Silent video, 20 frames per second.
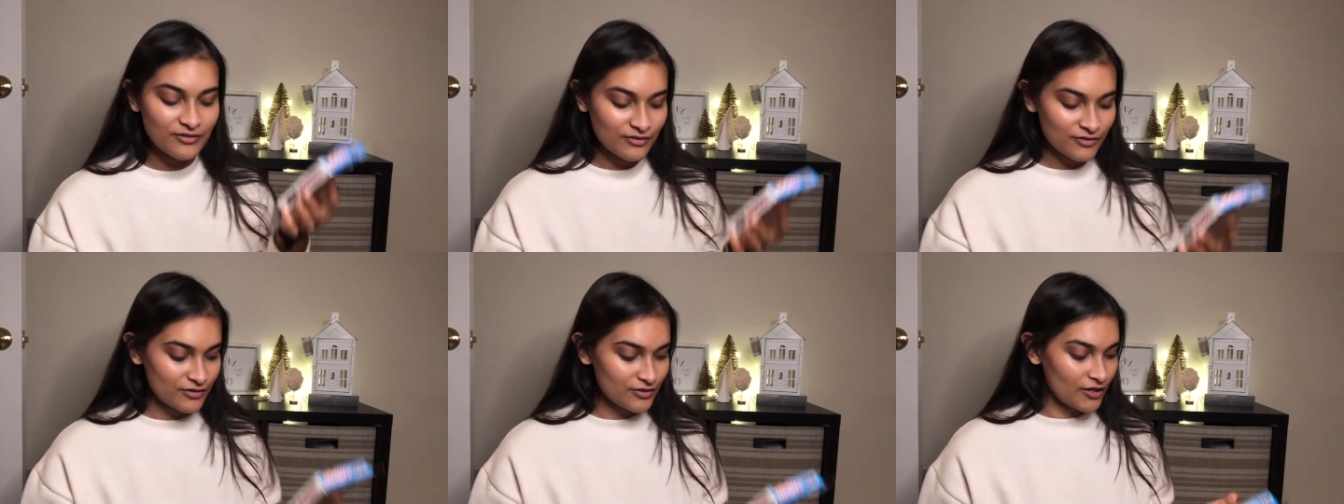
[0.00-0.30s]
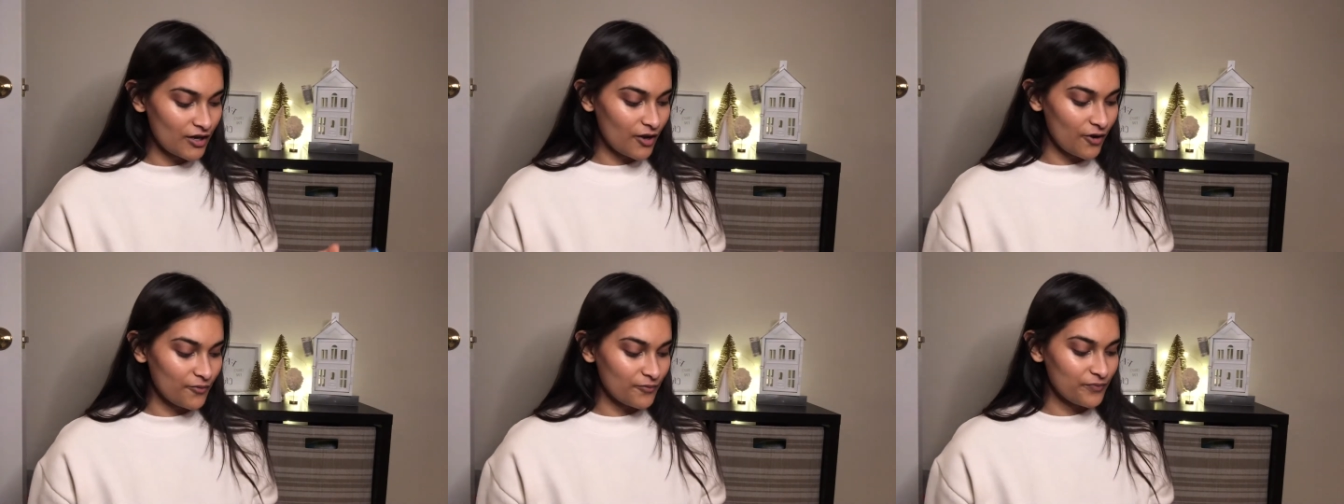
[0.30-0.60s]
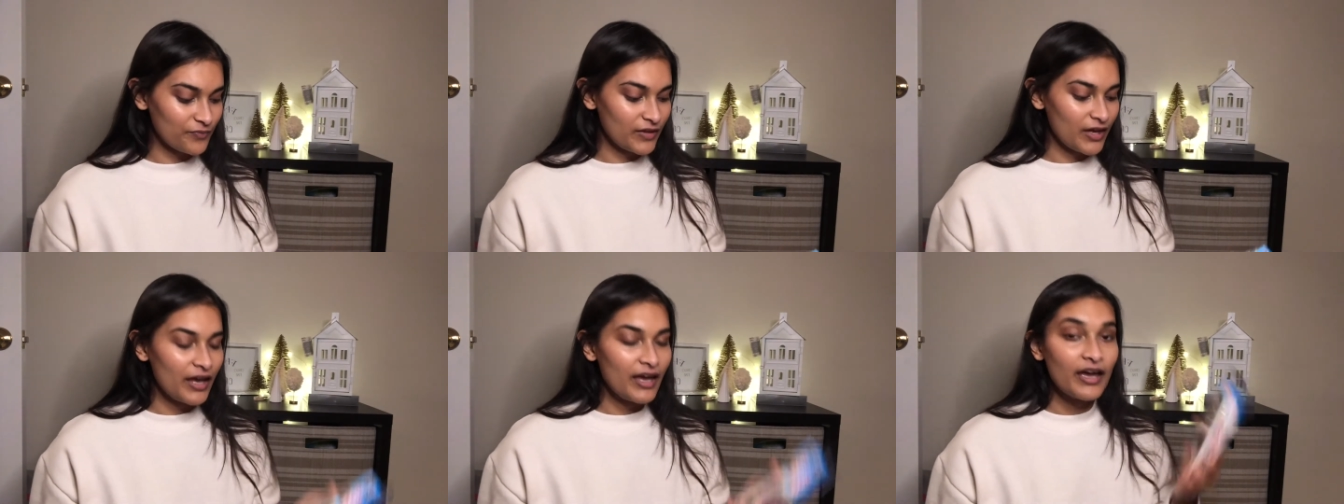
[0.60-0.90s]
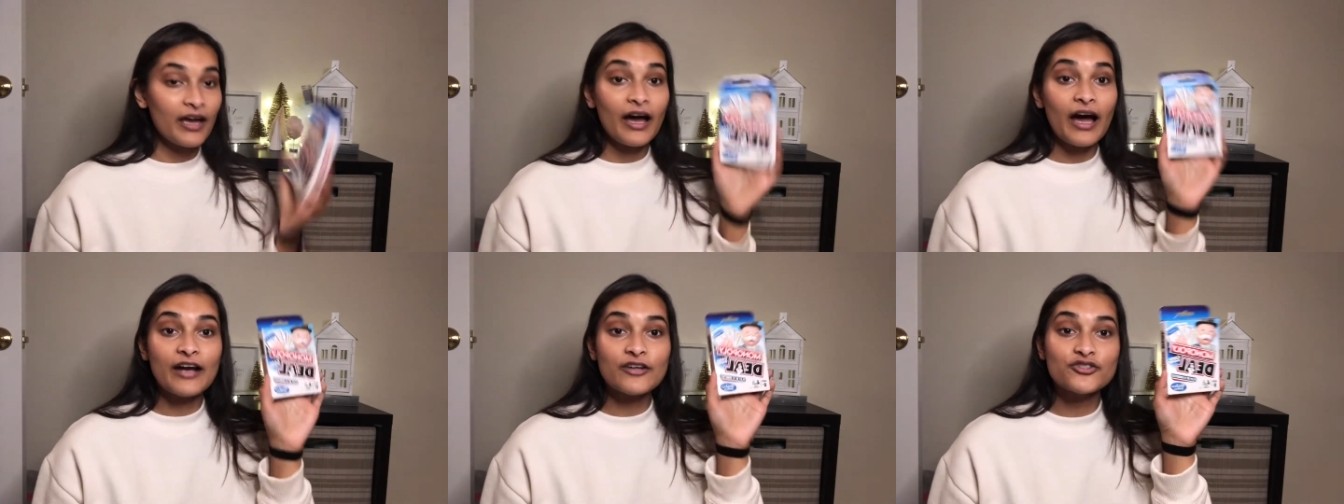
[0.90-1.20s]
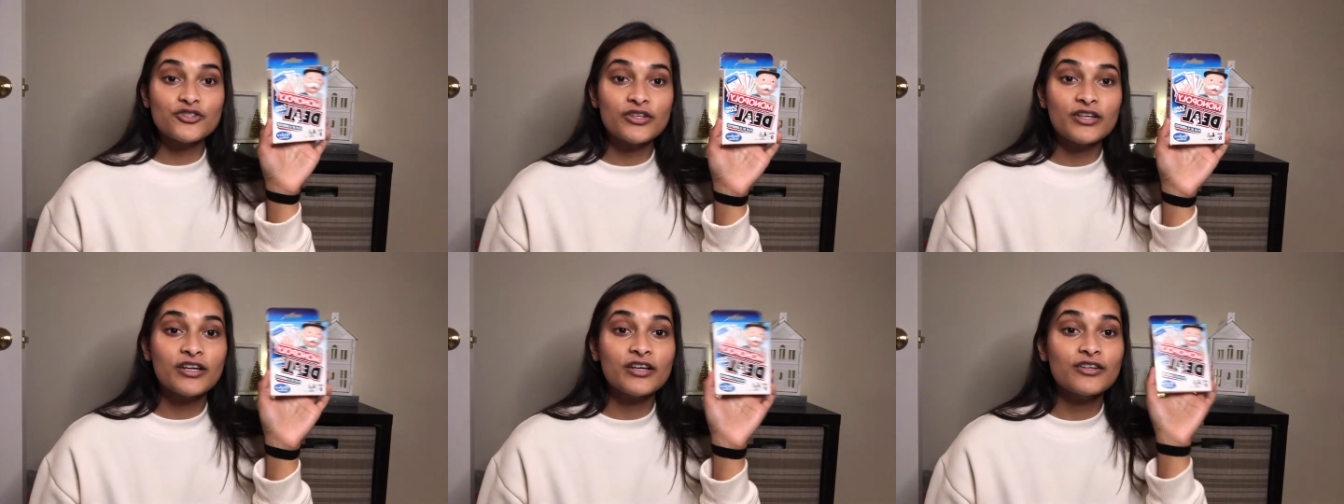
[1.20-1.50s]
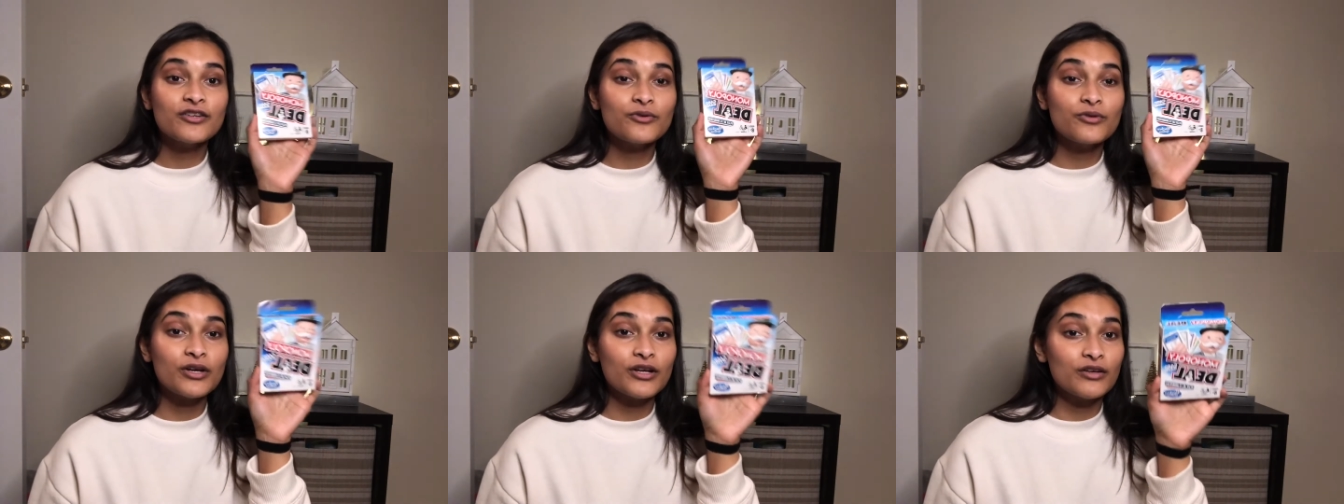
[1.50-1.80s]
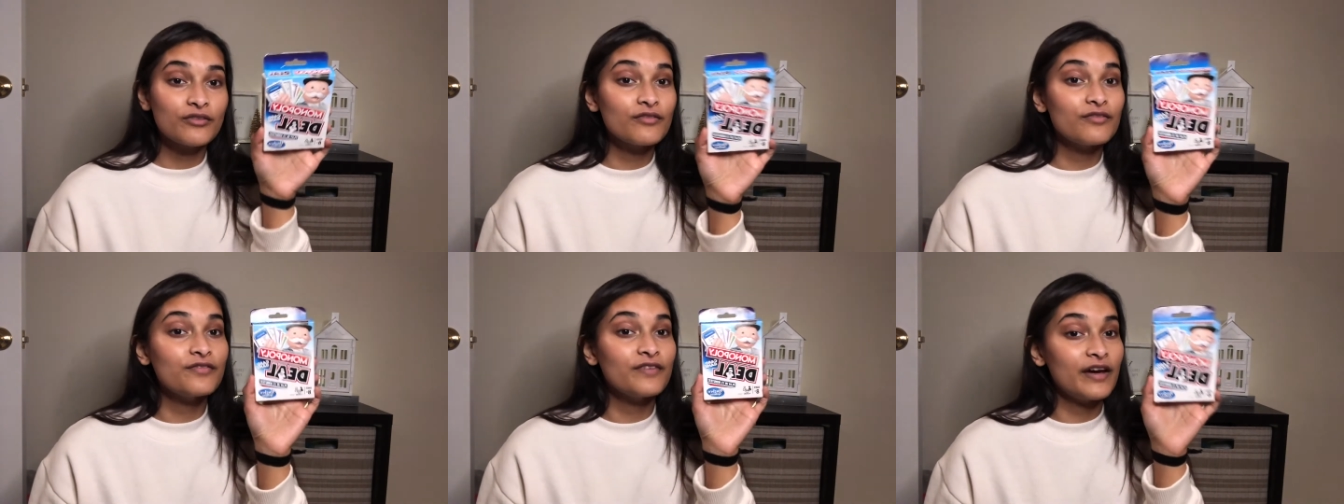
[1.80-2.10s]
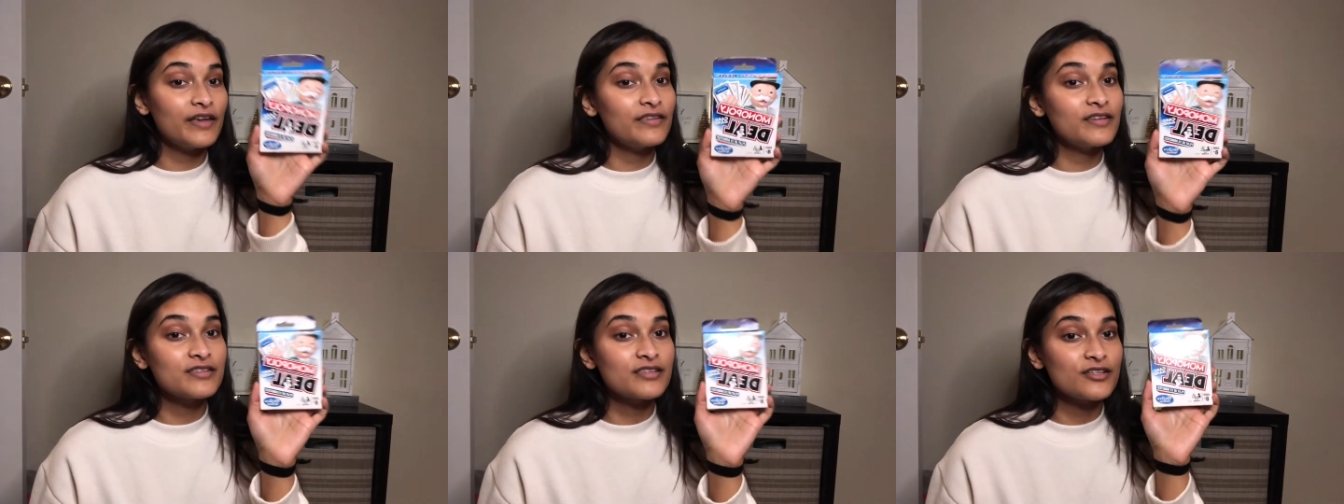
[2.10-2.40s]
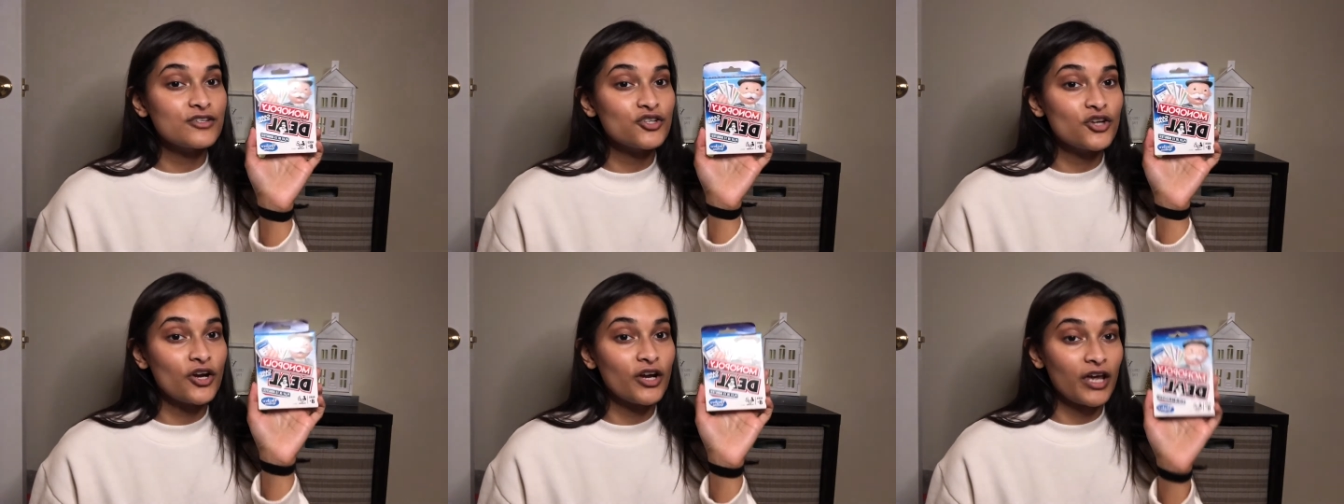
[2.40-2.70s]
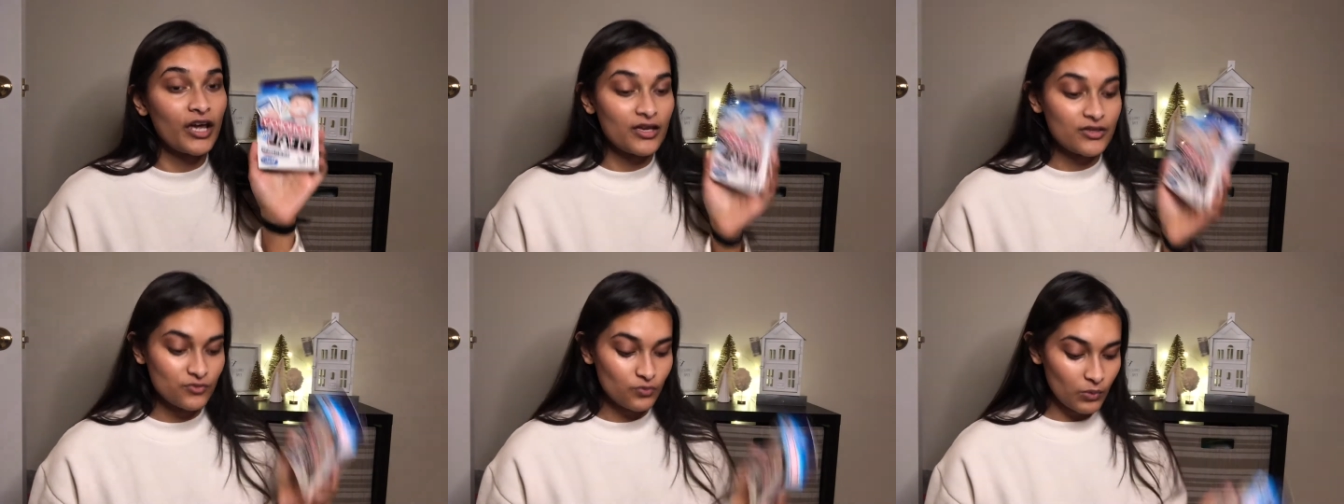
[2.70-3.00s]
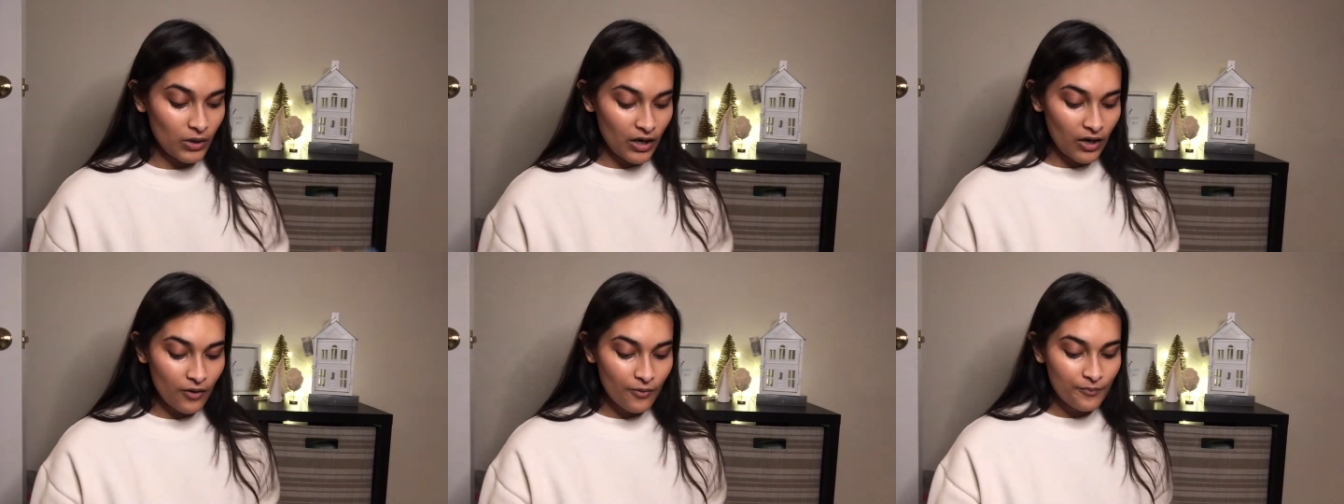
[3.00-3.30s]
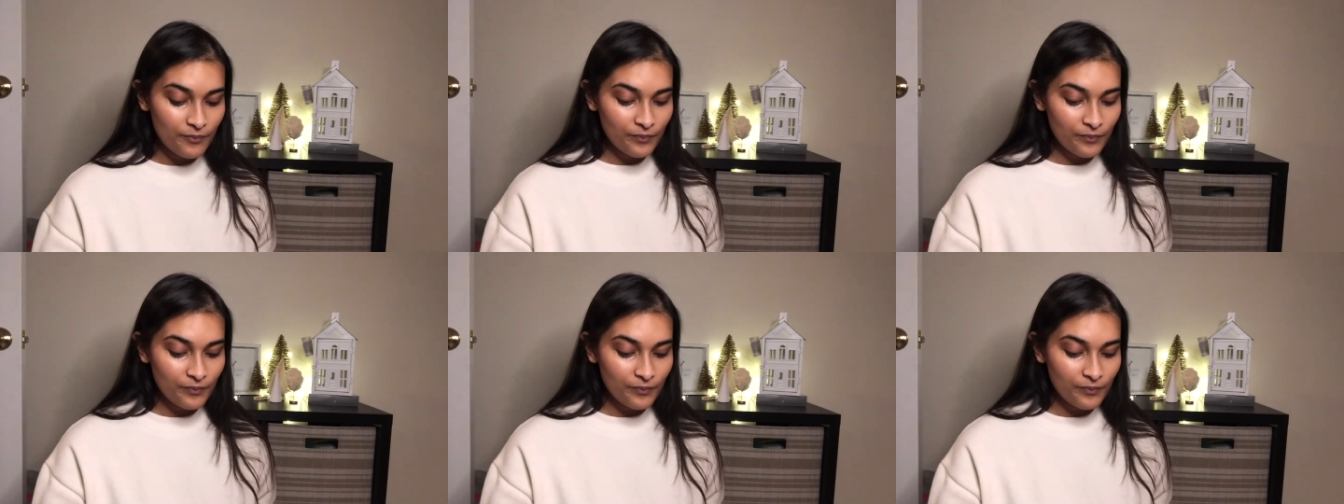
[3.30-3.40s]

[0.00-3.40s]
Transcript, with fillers: So actually you can find this at Target as well.